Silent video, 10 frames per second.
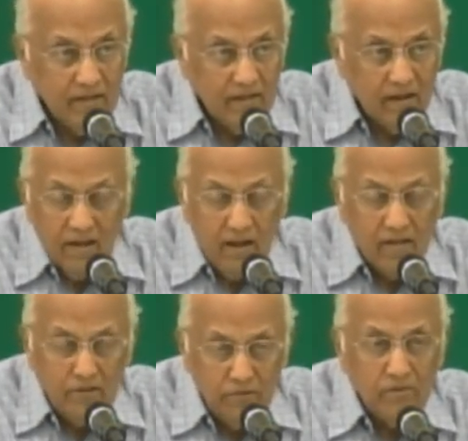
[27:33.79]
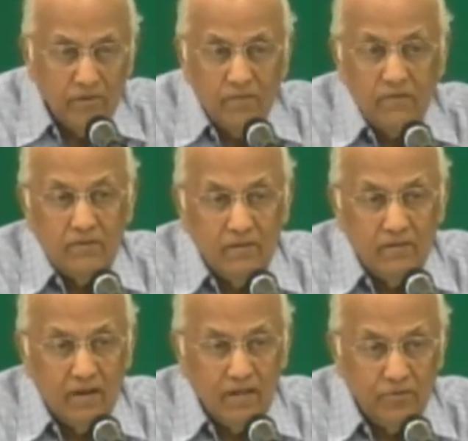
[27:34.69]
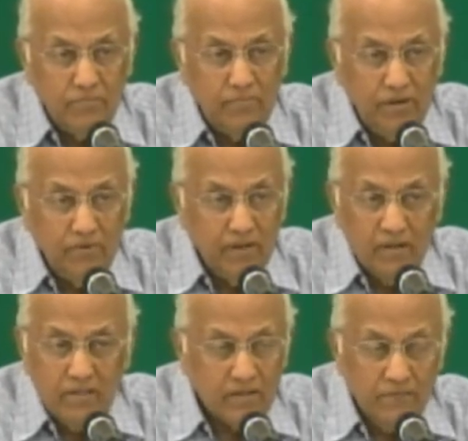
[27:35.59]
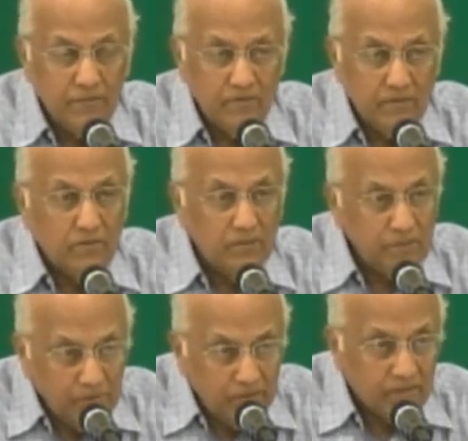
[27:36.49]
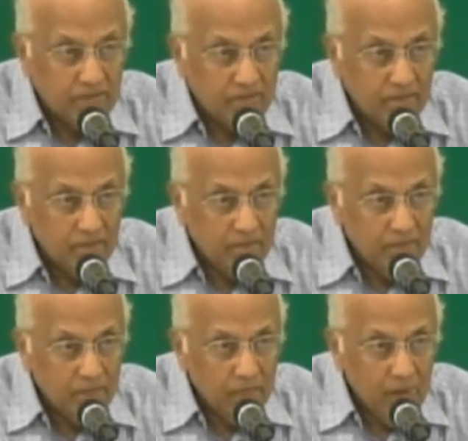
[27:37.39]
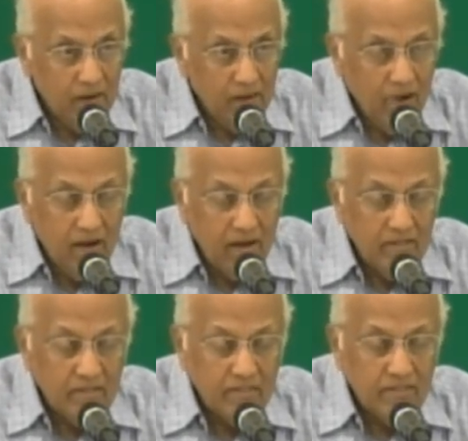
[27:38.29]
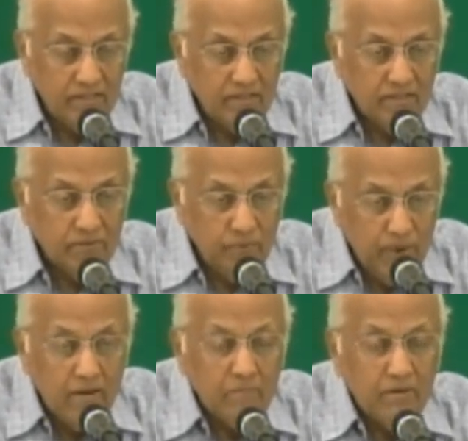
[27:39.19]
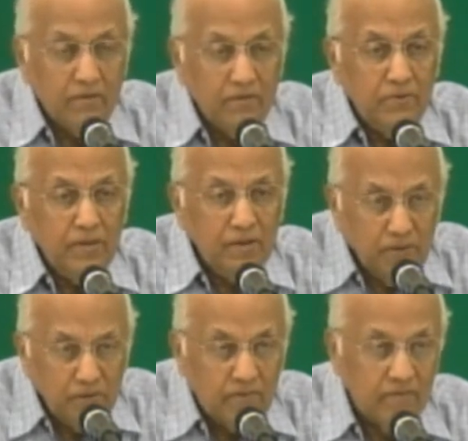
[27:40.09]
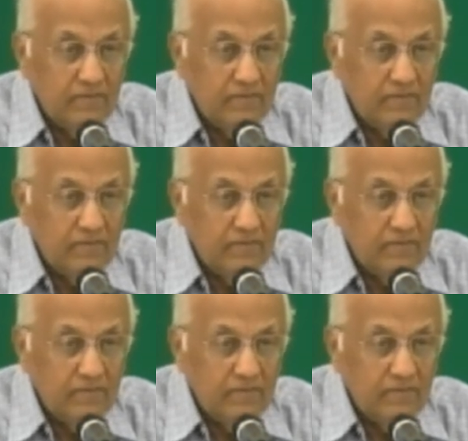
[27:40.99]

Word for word: And I can't do the good I should be doing unless I'm filled with the Holy Spirit. And he says, Jesus went about doing good.